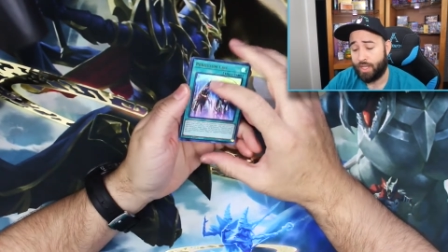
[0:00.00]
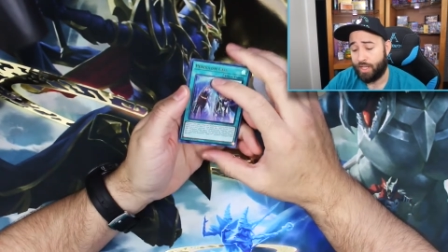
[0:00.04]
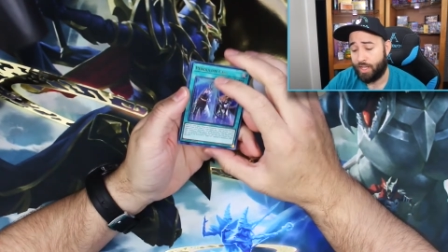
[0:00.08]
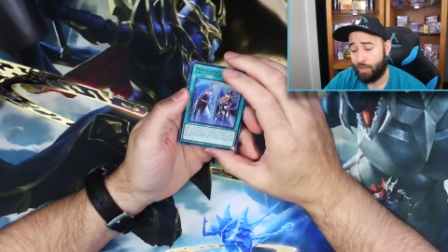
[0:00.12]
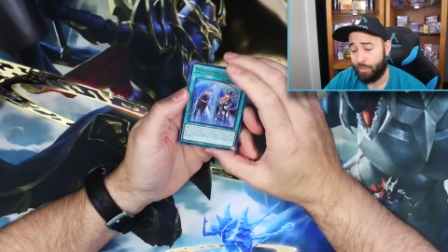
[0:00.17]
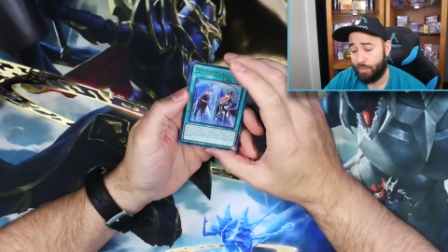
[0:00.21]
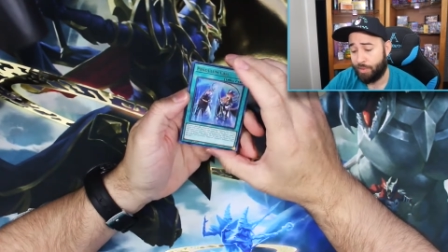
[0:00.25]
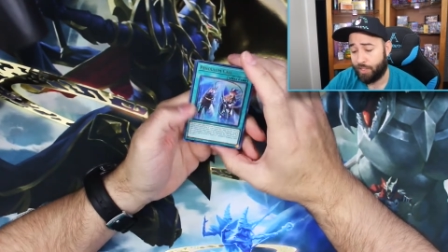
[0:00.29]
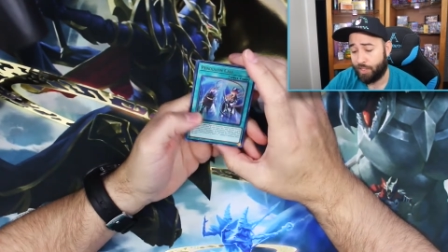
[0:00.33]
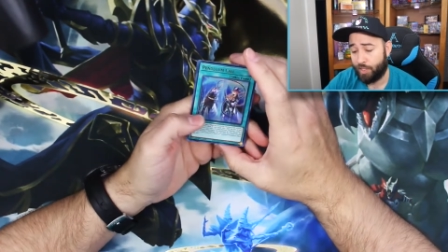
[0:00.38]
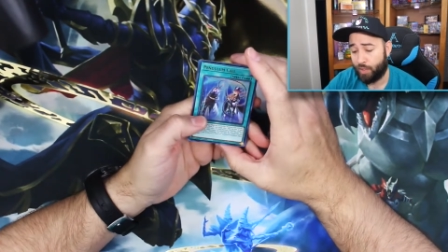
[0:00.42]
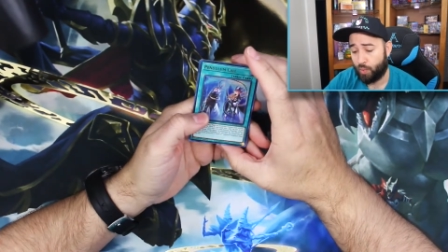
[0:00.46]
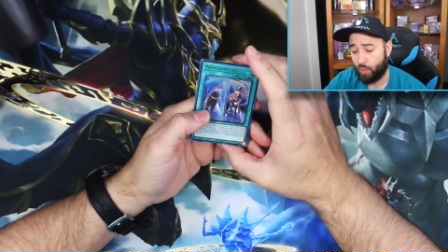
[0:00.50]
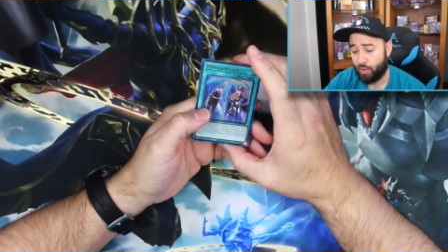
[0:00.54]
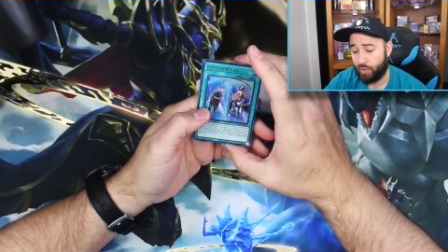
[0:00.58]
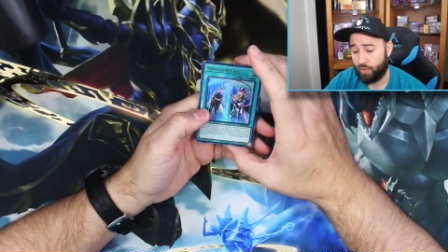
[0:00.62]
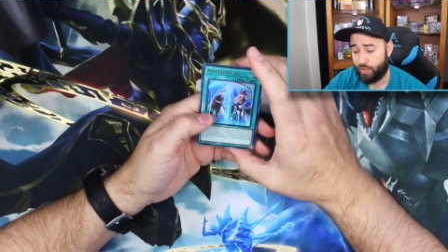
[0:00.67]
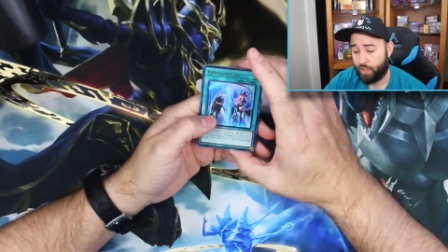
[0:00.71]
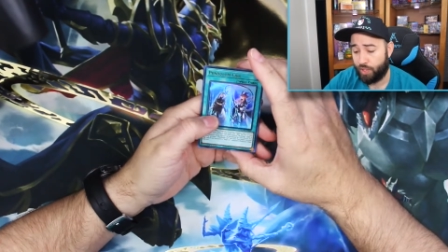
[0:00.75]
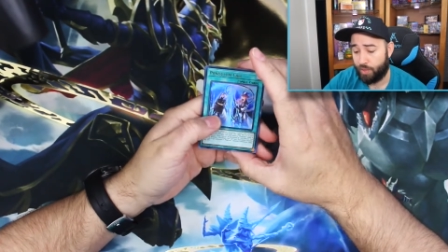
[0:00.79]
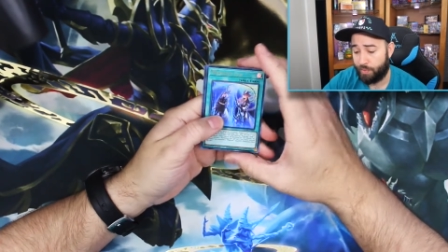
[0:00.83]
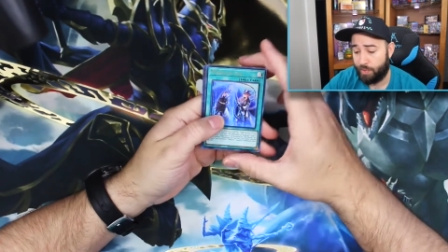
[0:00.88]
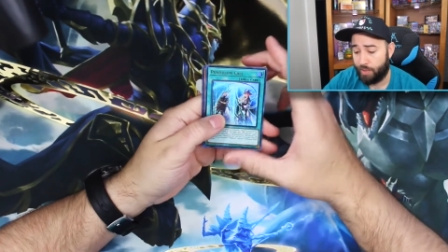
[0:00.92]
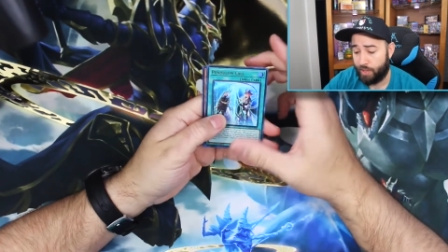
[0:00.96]
It means the
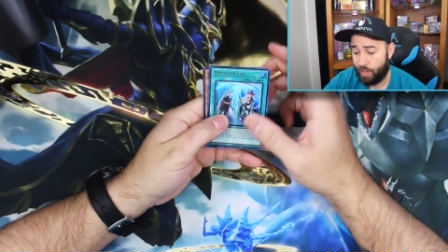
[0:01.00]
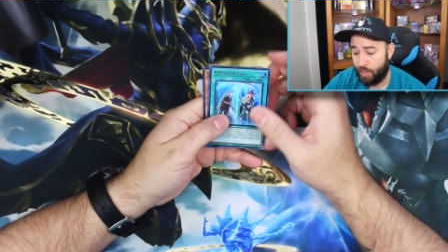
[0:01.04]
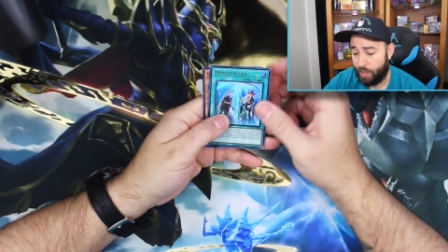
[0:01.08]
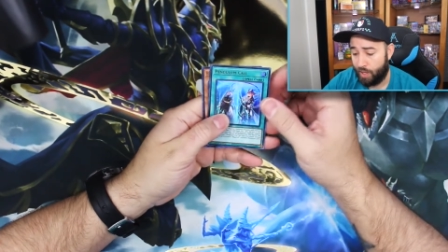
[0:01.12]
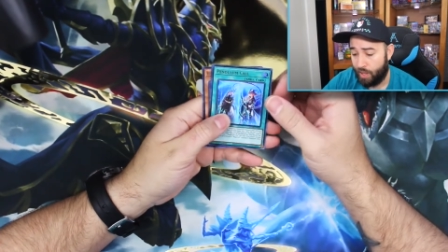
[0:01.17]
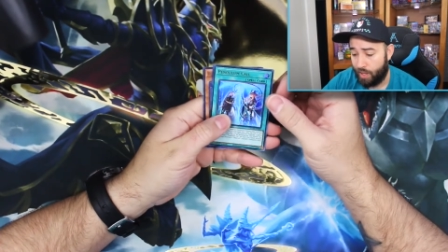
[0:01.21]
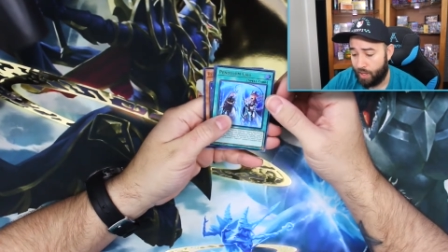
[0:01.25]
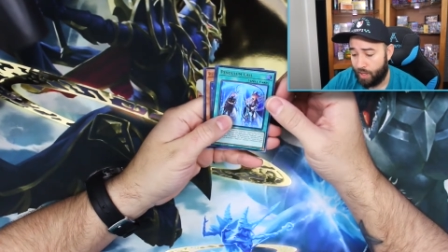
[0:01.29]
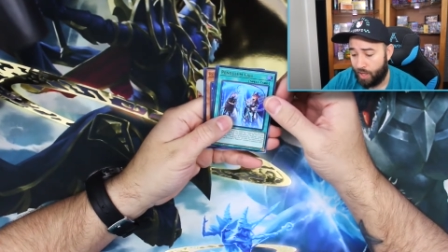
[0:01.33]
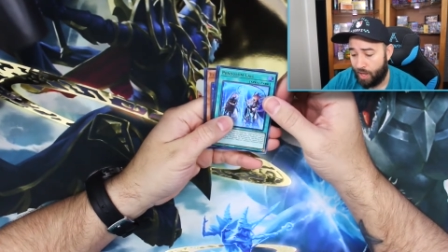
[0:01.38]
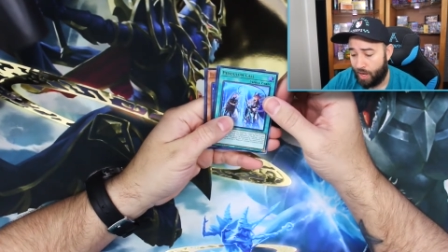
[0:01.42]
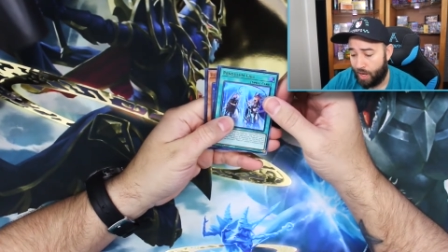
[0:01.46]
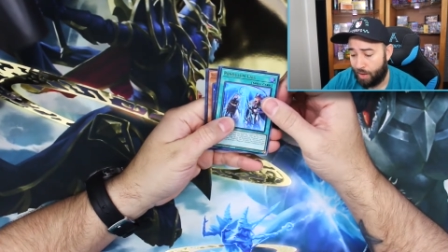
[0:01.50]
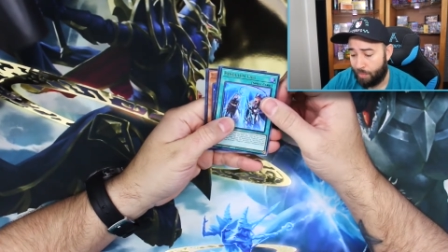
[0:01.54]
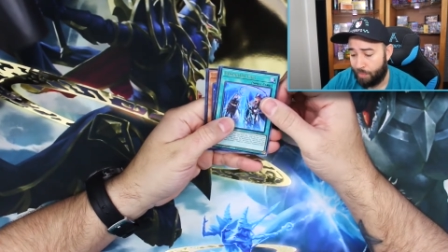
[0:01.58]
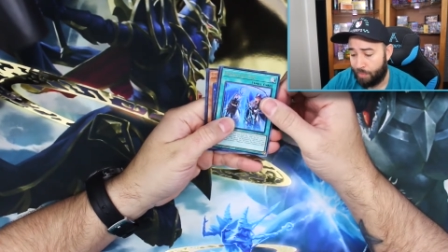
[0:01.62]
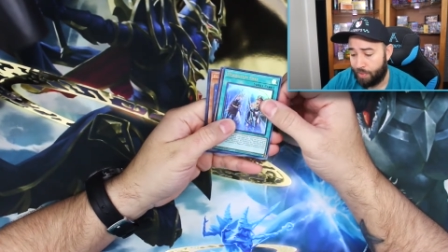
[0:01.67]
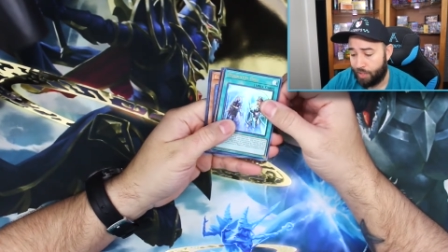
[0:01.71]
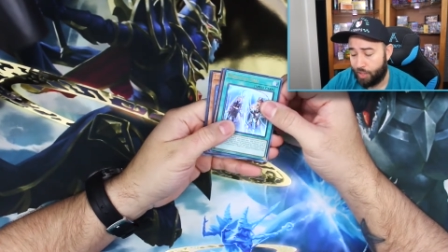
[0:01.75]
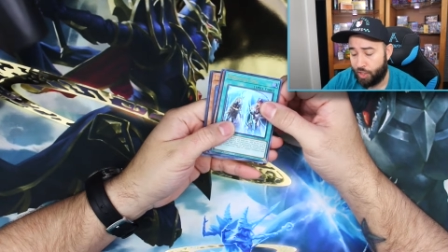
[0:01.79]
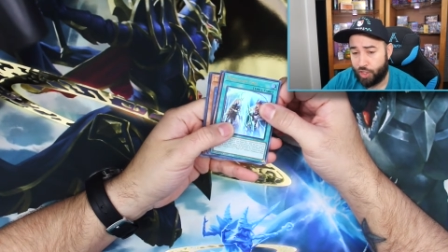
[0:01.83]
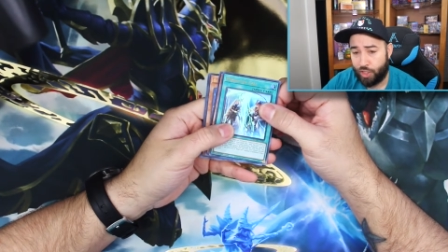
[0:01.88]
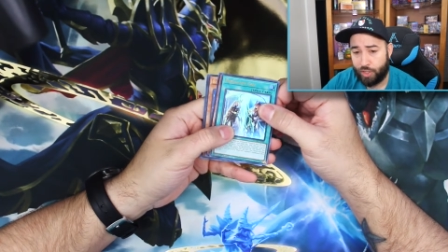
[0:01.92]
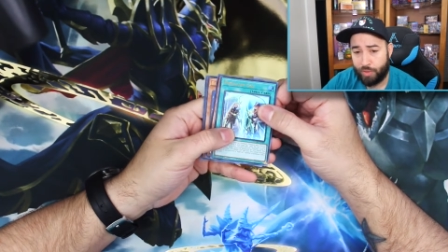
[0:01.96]
world to me. Uh,
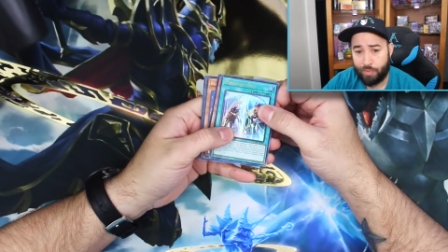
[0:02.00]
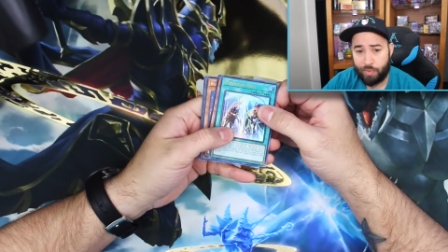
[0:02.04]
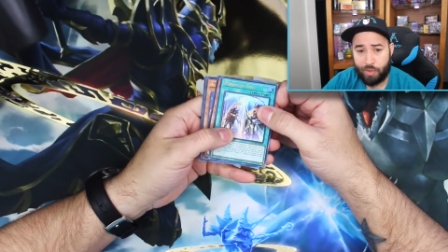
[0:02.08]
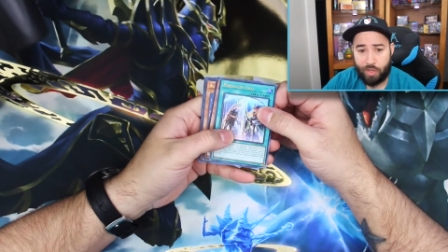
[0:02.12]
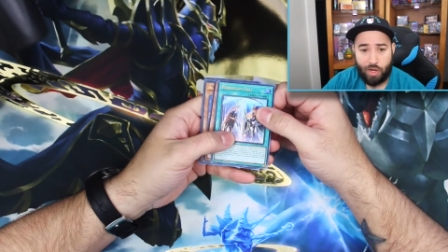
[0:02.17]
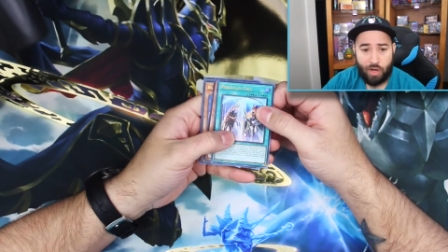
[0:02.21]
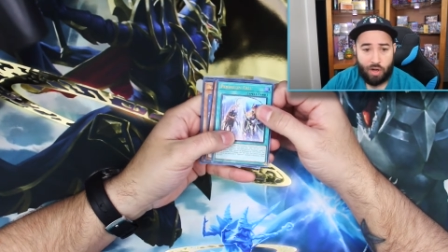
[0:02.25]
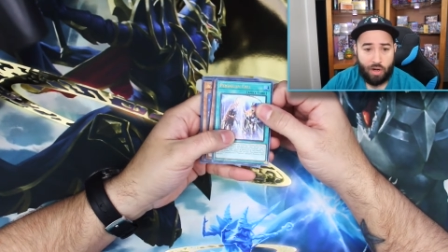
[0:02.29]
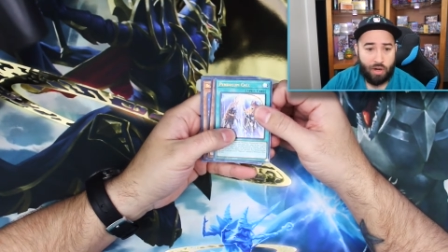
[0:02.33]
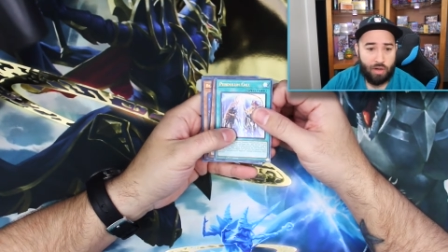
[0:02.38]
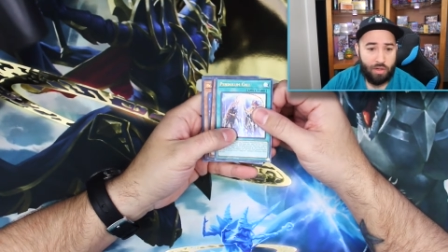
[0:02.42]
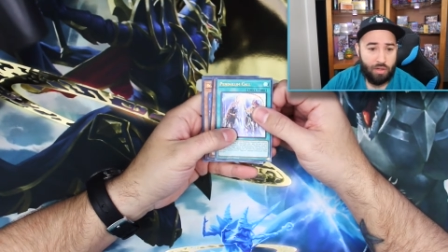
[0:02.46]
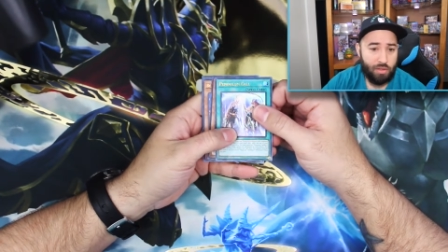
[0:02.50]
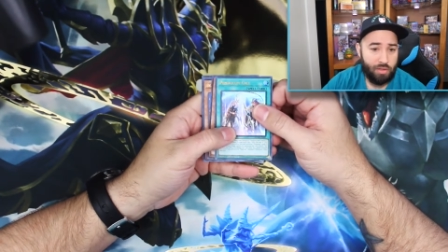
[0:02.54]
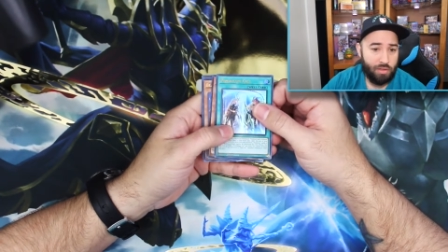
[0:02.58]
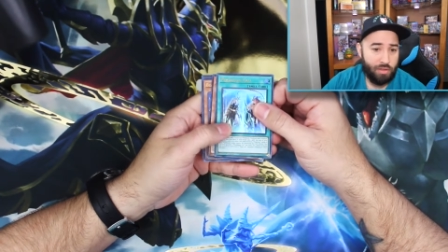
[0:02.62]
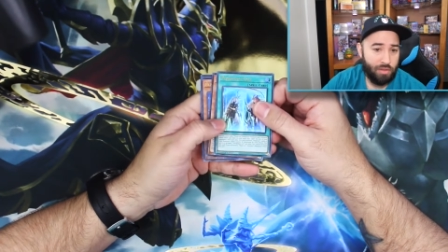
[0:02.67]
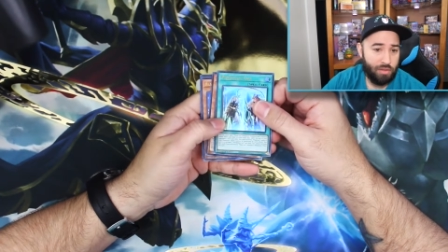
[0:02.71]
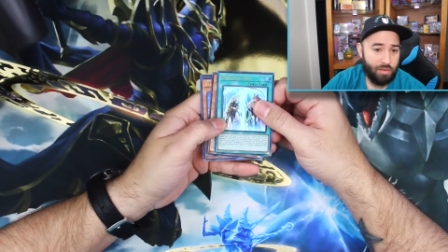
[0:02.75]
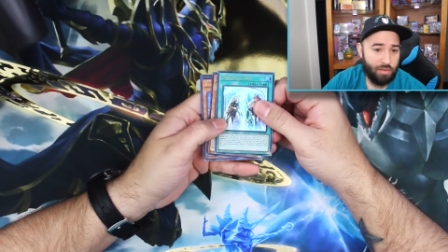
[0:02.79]
Pendulum Call,